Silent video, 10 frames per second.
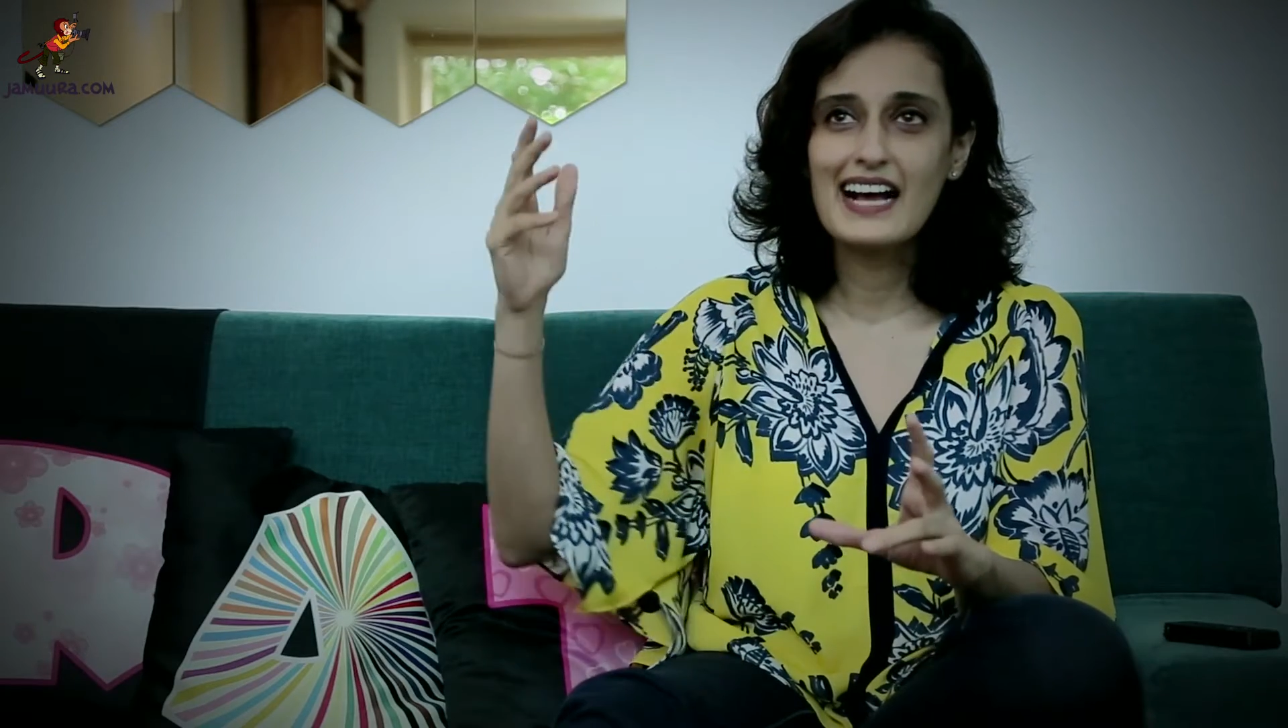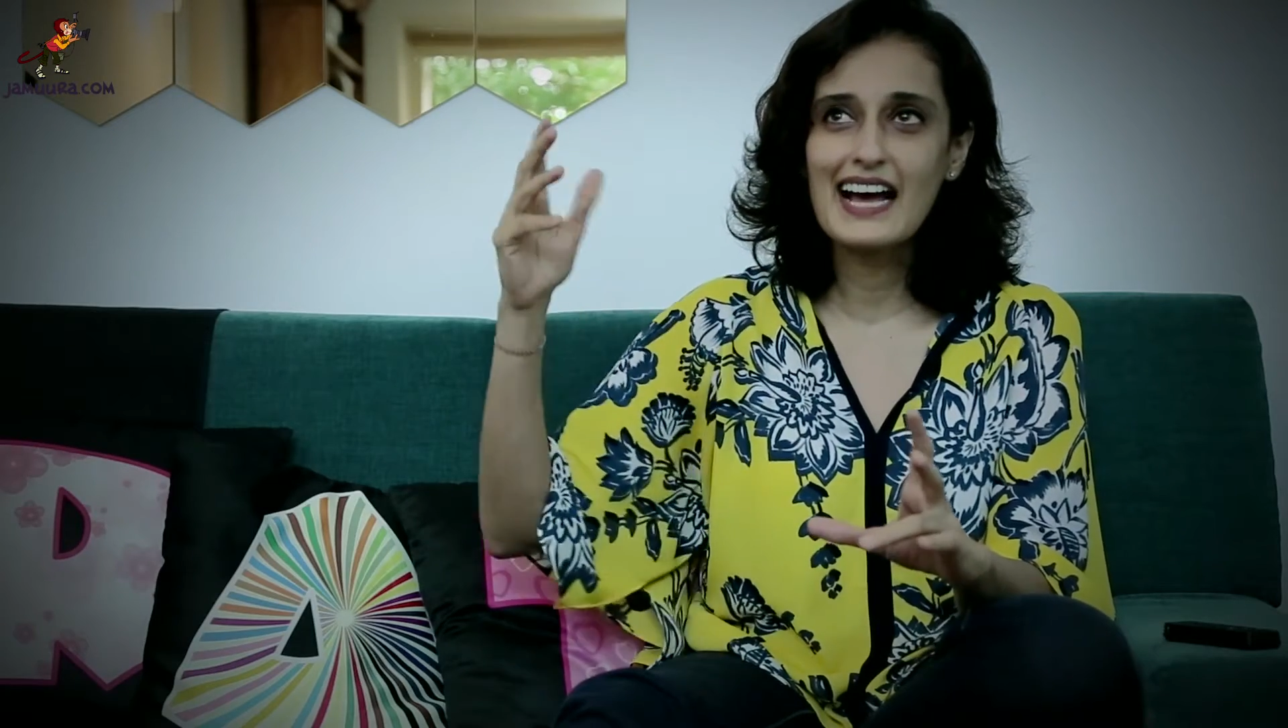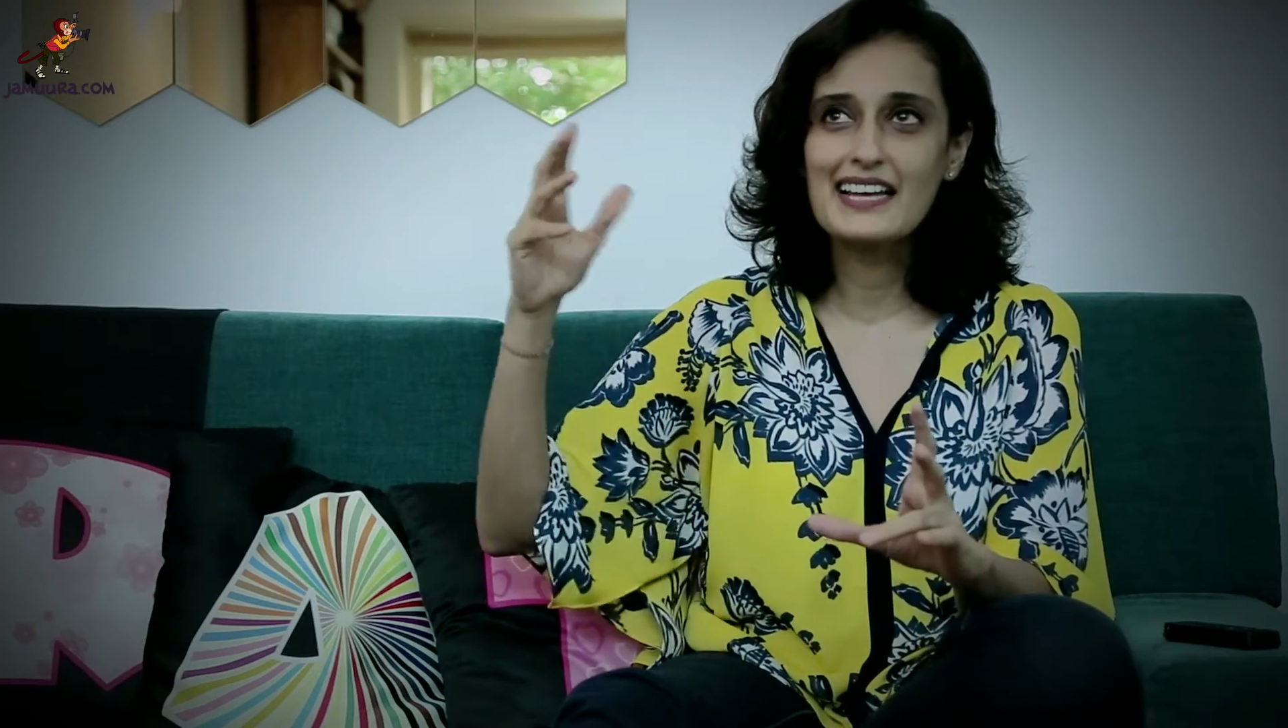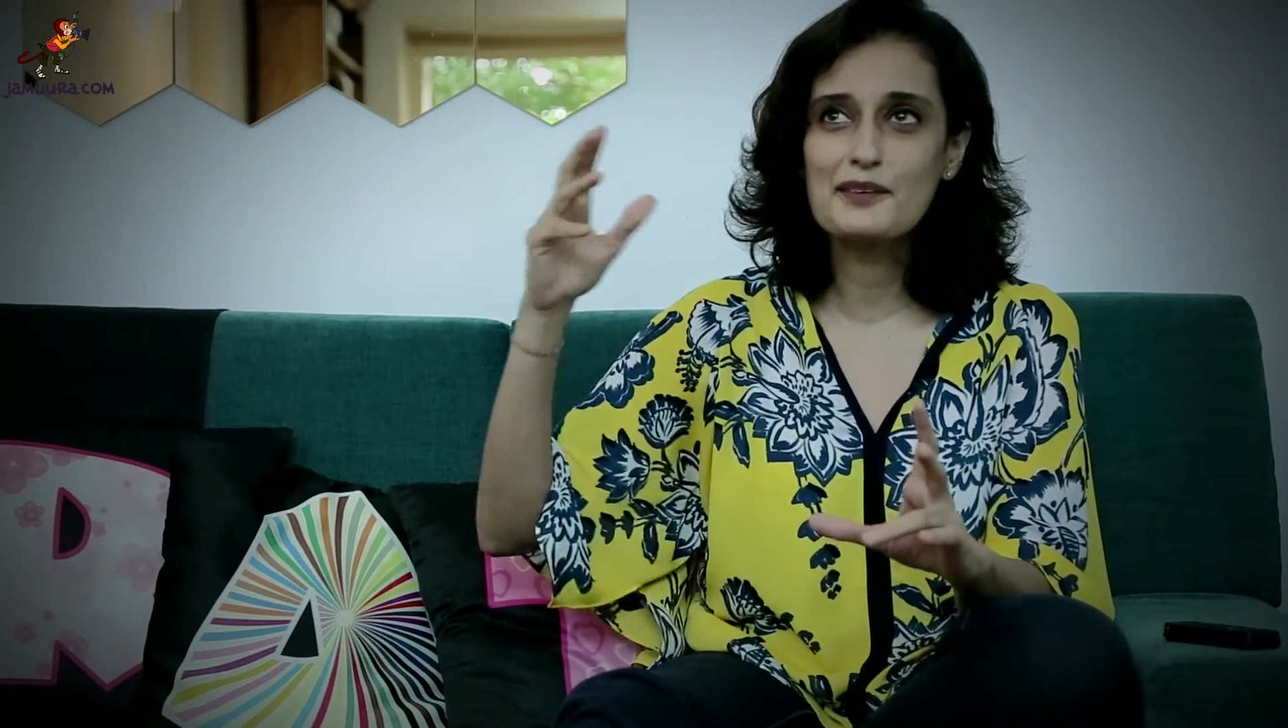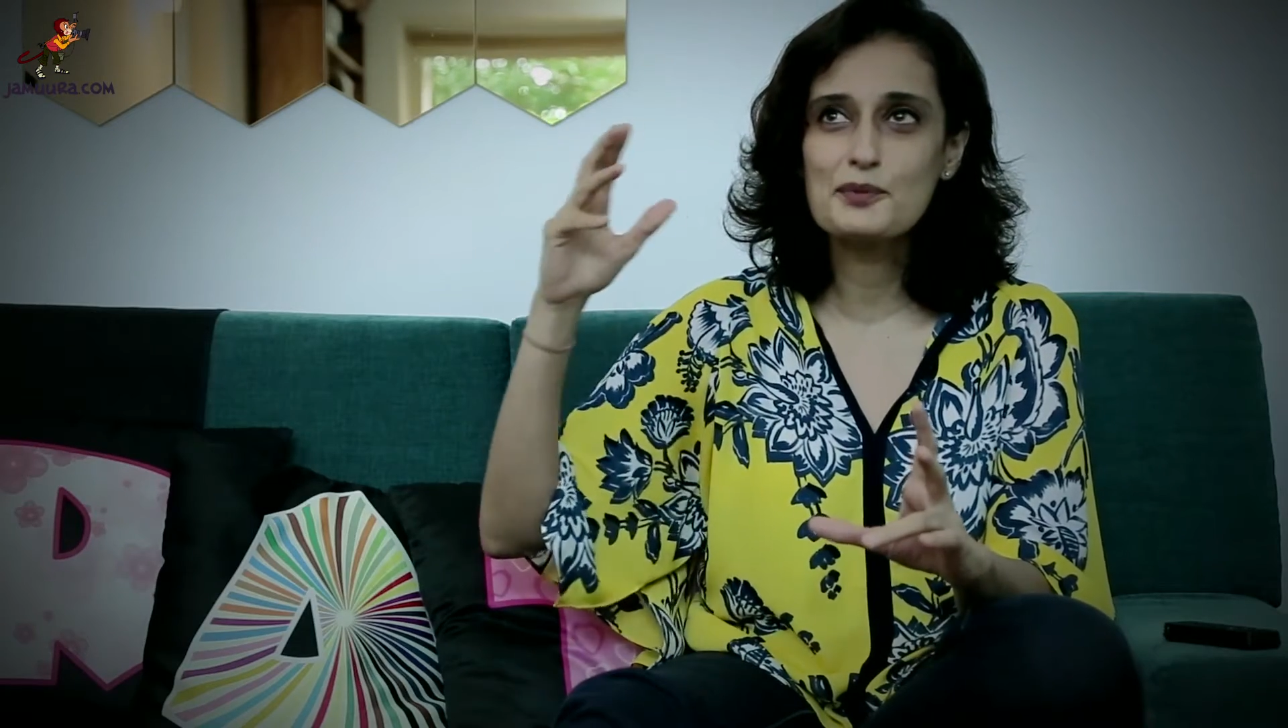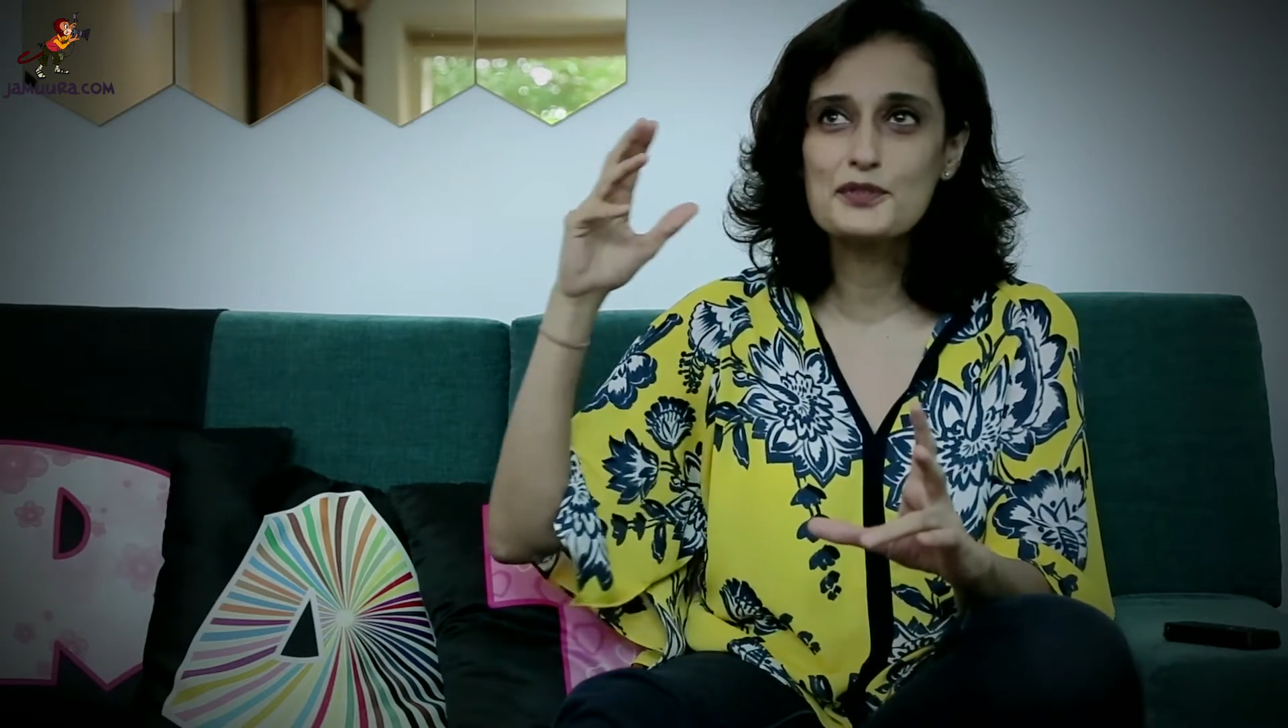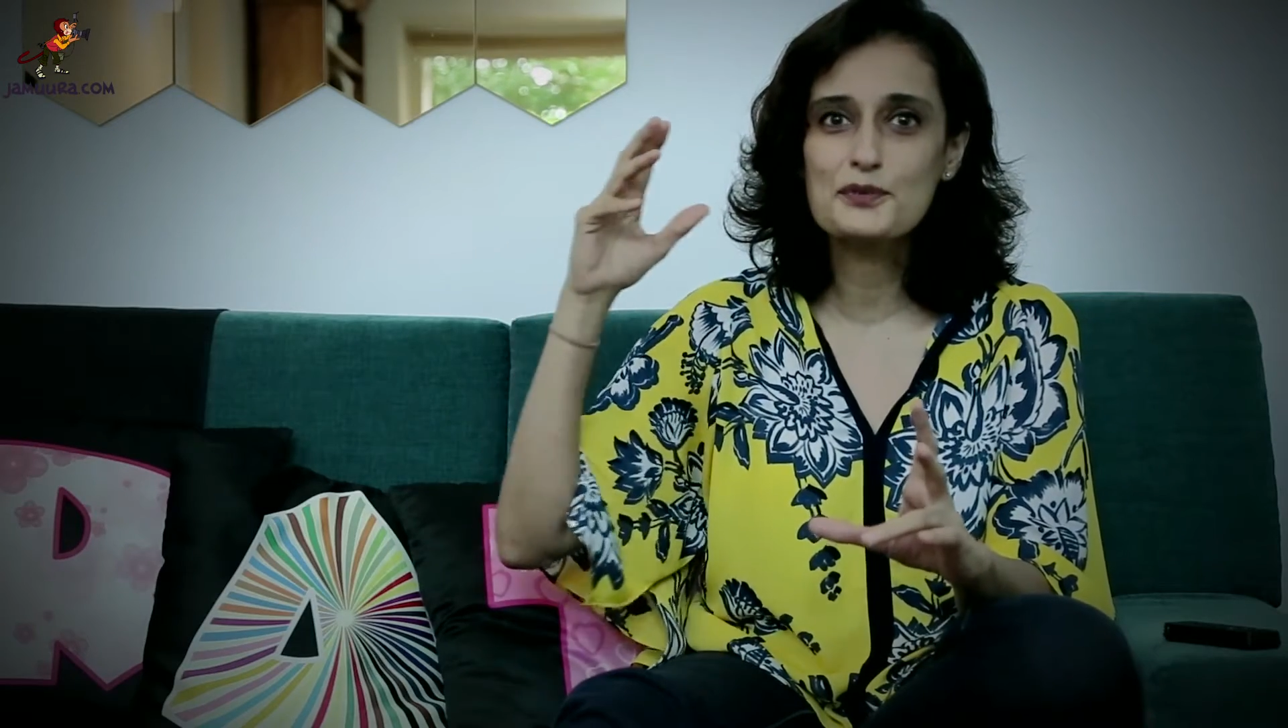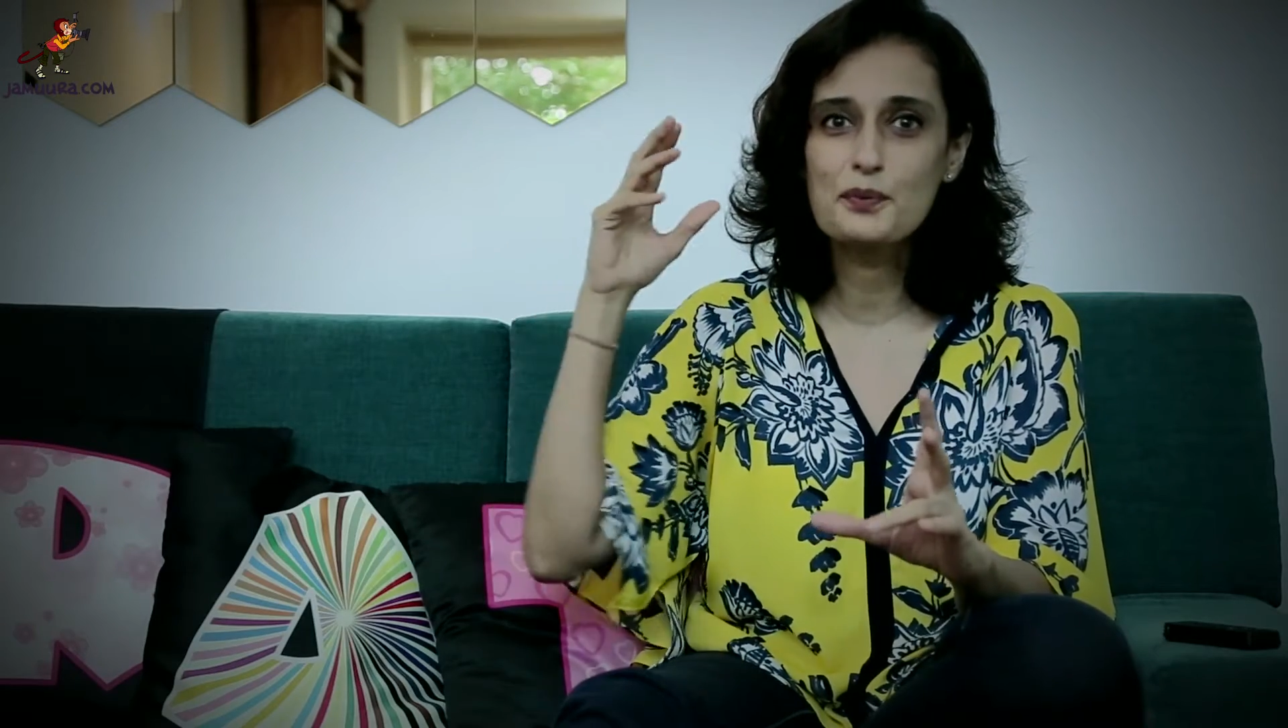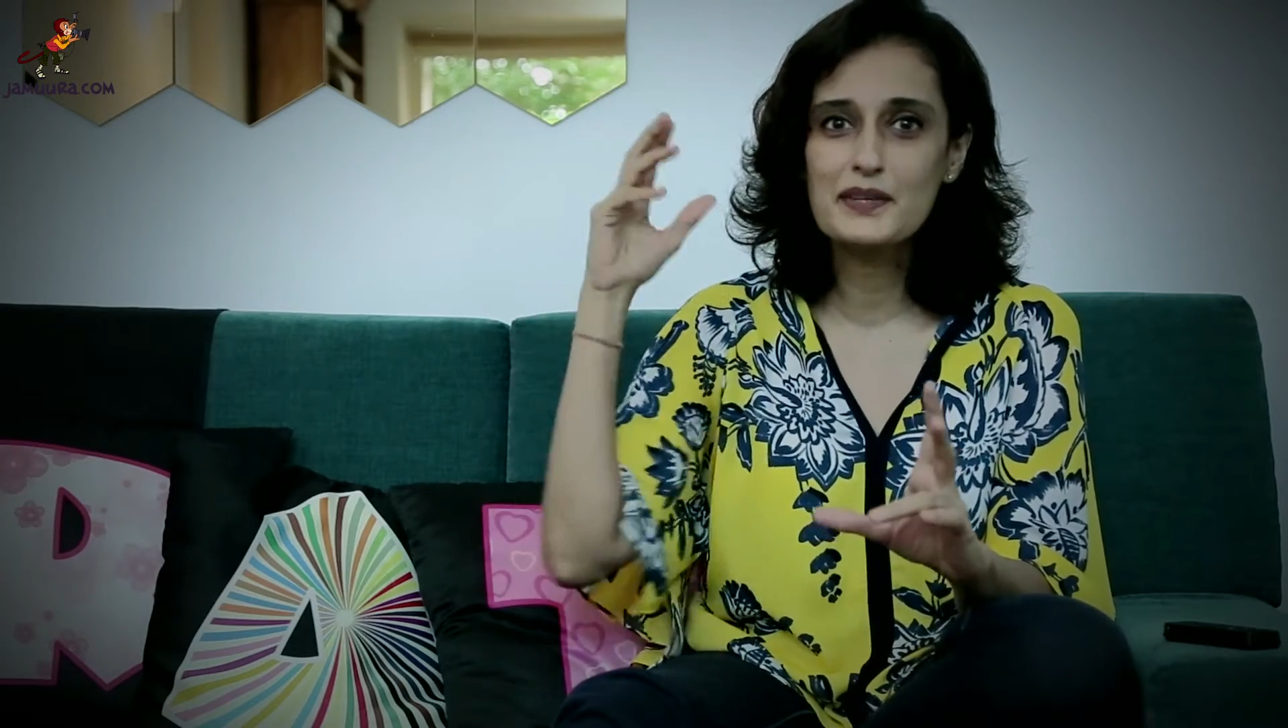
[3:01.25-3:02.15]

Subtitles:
and was